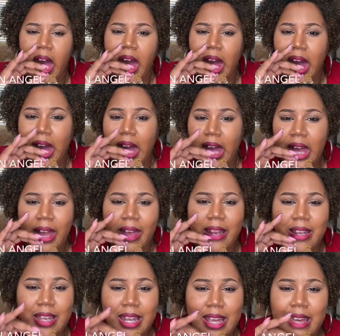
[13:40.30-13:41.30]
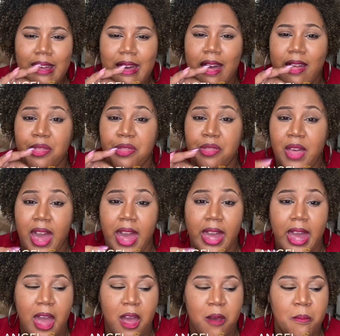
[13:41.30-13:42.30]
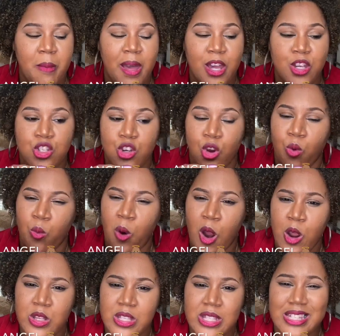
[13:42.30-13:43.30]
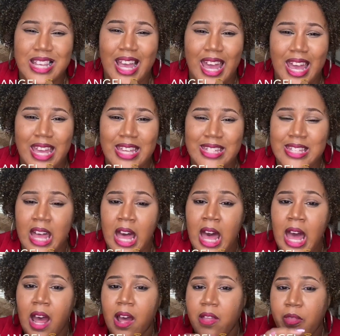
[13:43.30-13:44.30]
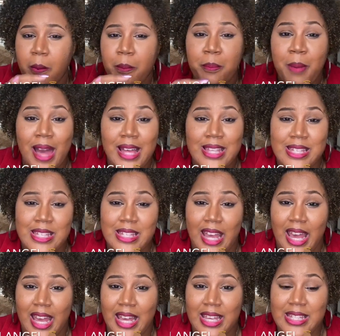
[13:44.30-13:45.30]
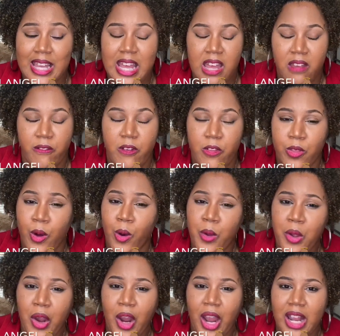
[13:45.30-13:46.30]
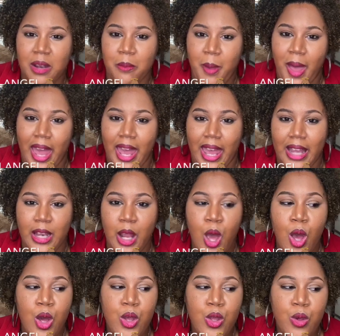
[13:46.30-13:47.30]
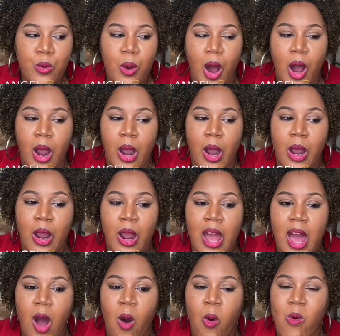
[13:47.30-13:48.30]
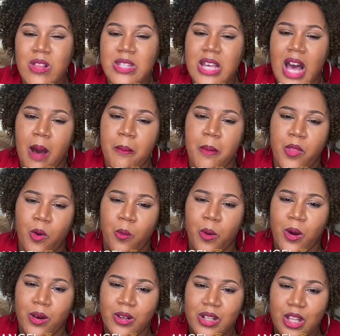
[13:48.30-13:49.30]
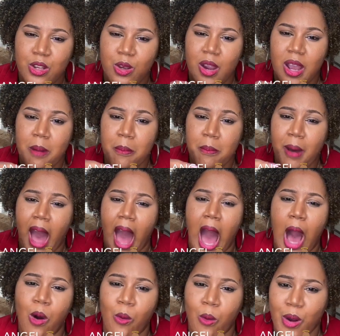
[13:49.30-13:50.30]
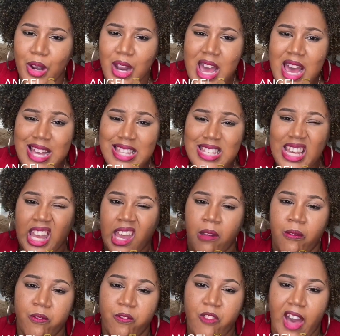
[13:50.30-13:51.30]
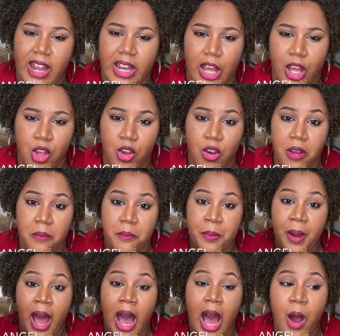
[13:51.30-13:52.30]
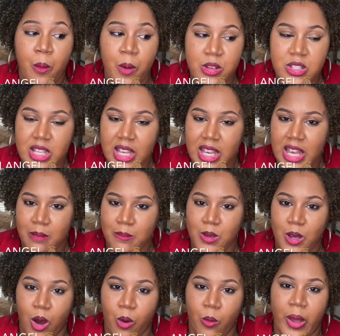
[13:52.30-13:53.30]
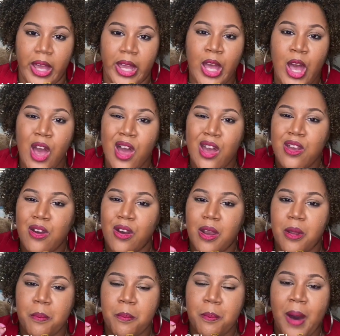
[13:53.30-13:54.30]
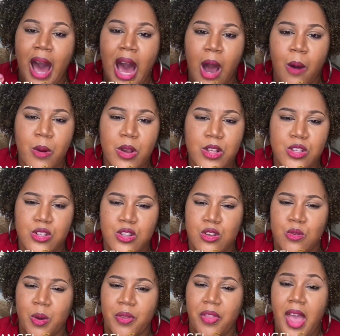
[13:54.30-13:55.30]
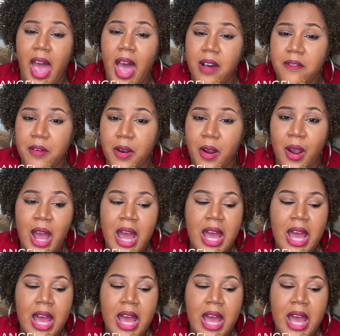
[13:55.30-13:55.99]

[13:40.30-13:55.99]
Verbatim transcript: anything. It makes your worst days the best days. Even though you're in pain, you are on top of the world, and you're empowered to keep fighting. You're empowered to keep going. You're empowered to do whatever,